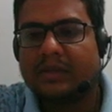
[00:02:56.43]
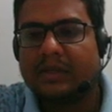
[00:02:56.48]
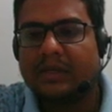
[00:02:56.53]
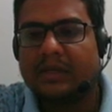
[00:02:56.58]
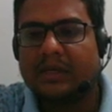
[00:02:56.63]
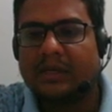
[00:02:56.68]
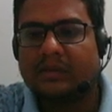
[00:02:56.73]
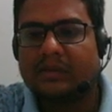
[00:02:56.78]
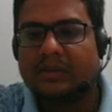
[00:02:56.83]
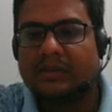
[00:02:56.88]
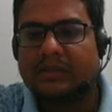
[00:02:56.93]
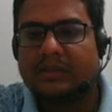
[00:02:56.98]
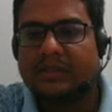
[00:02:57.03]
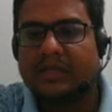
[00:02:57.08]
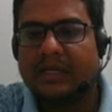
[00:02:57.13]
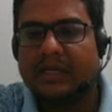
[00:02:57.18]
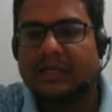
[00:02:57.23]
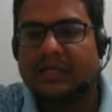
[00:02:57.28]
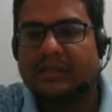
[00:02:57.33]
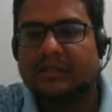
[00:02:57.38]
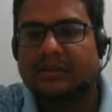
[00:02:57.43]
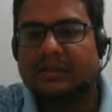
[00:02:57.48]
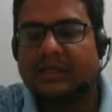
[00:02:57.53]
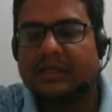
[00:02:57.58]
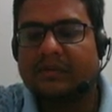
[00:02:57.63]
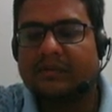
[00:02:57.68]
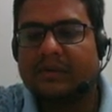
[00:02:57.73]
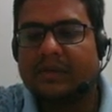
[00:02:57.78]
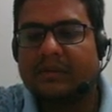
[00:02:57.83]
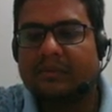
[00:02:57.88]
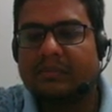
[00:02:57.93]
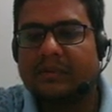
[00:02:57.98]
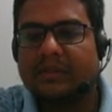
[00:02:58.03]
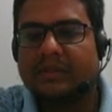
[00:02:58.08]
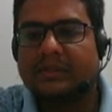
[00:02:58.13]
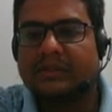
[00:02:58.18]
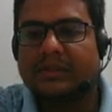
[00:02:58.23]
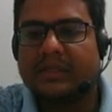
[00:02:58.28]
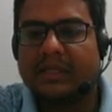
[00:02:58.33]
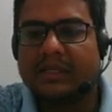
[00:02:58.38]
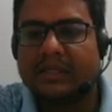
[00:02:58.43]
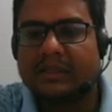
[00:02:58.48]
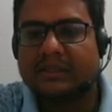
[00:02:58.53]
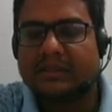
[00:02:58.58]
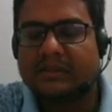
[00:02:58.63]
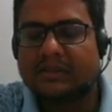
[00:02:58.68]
Now this tan x tan y plus tan x